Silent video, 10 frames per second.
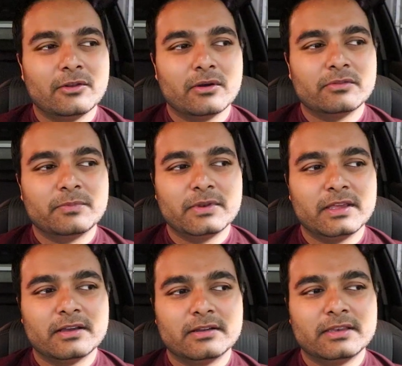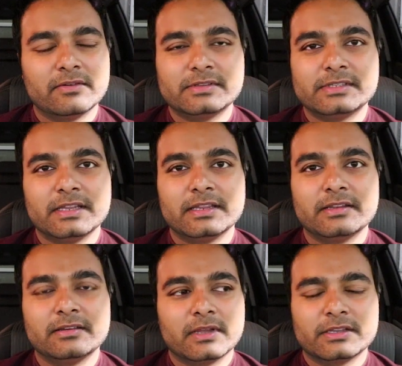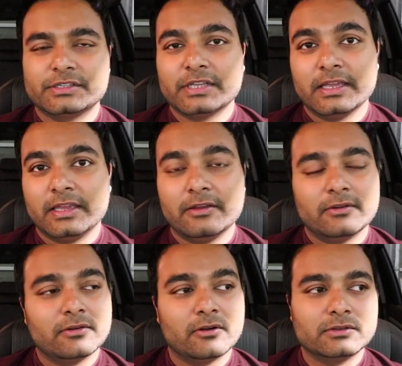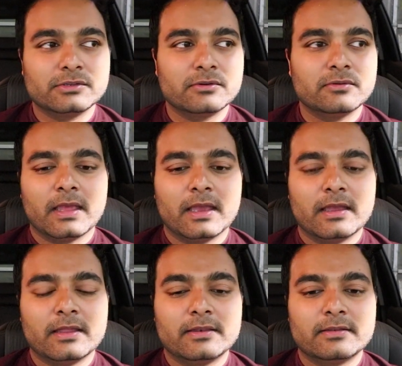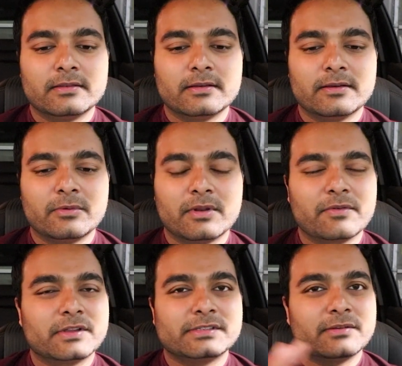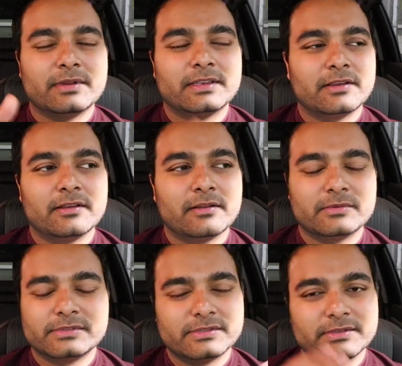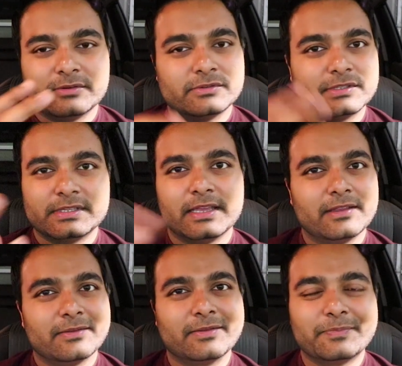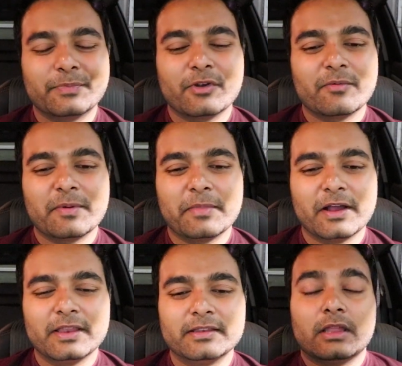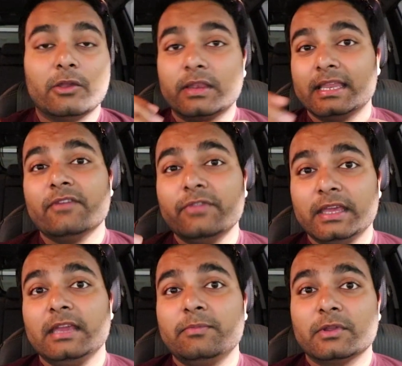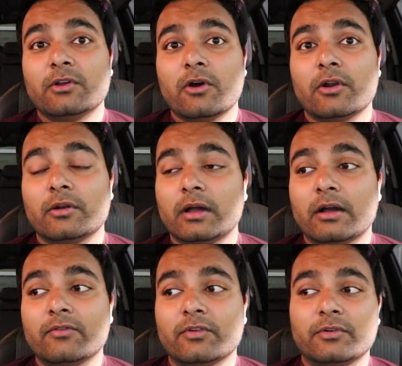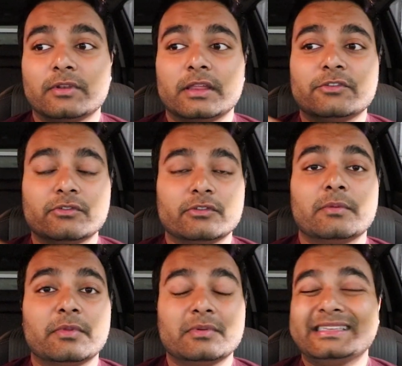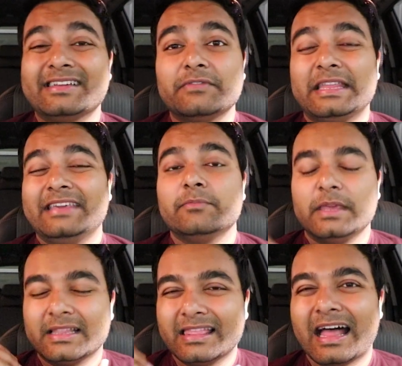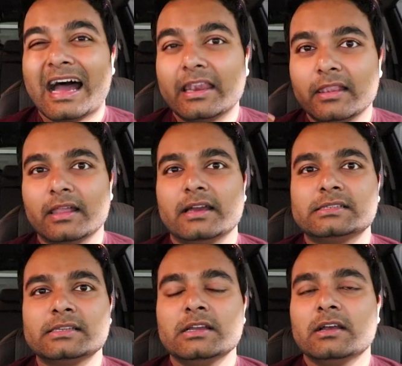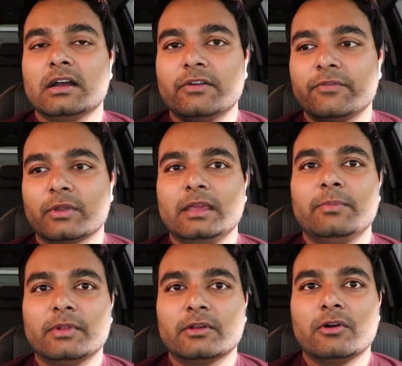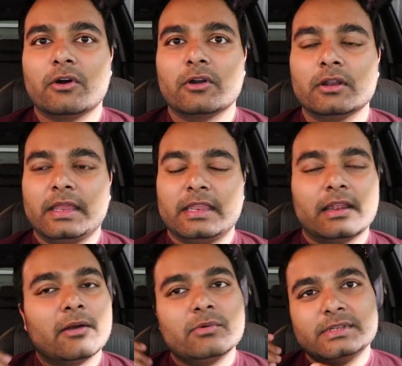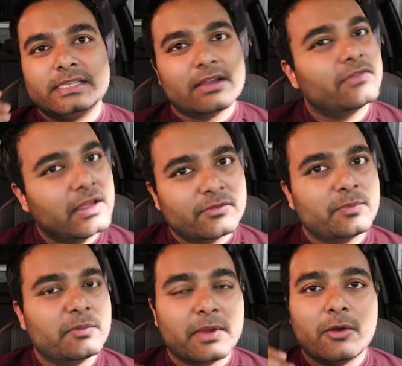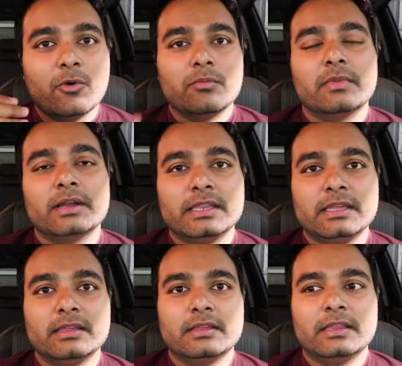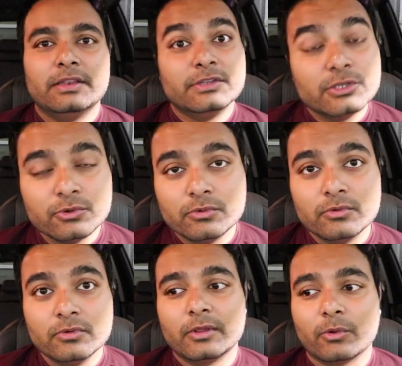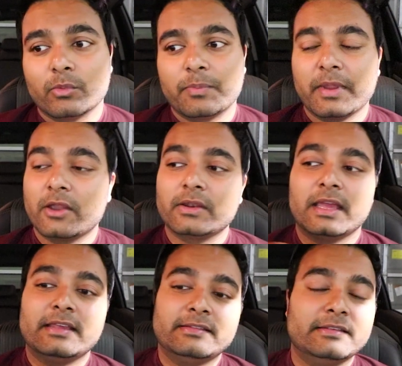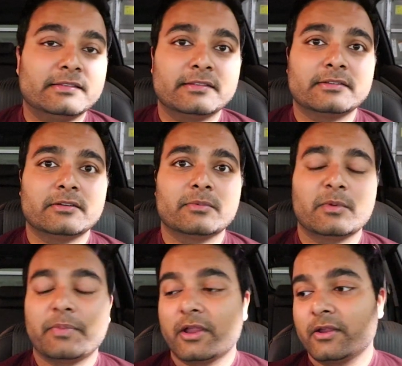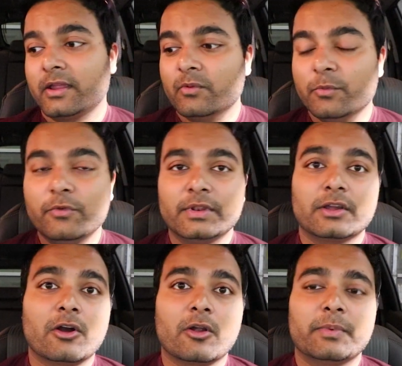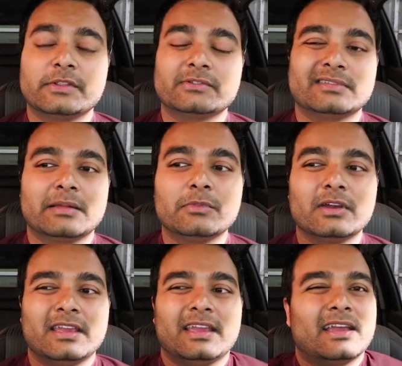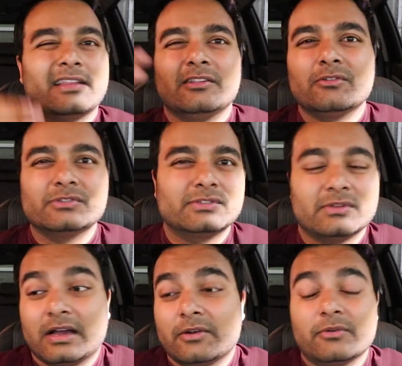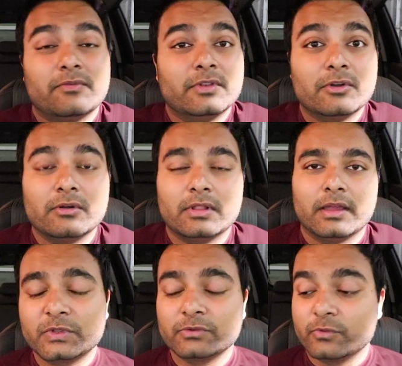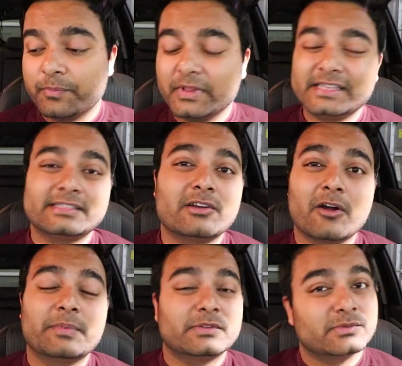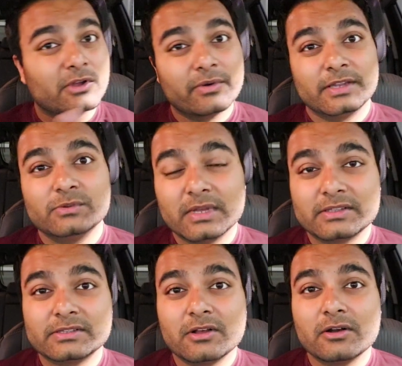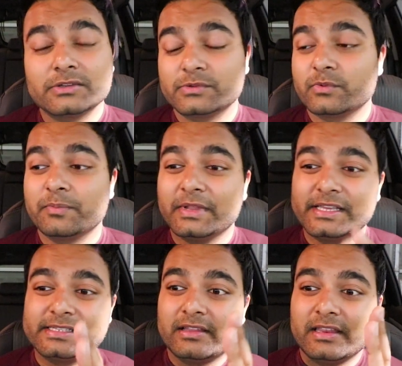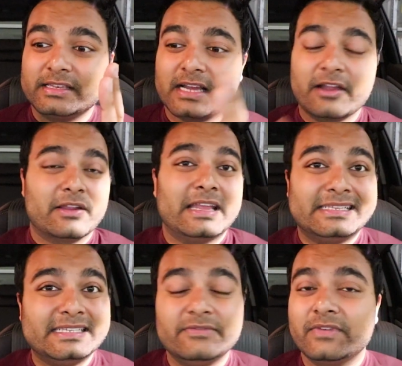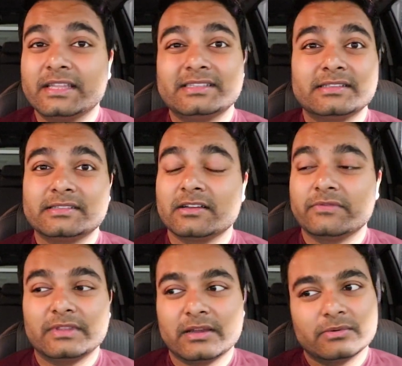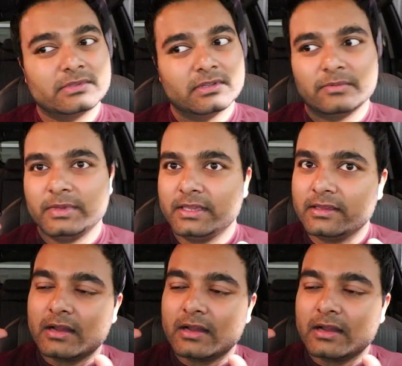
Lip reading: You know, I was pretty devastated, kind of shaking also. And whatever I said right there, I was, you know, just saying it on the spur of my mind. Now, you can definitely keep the car. However, the insurance company would definitely give me a lot less for keeping the car. And then I would definitely have to put my own money into, you know, repairing the AC system, removing the carpet. So I'm looking at close to, I don't even know, like to replace the carpets was already $2,000. To replace entire AC vents and stuff, that was gonna be,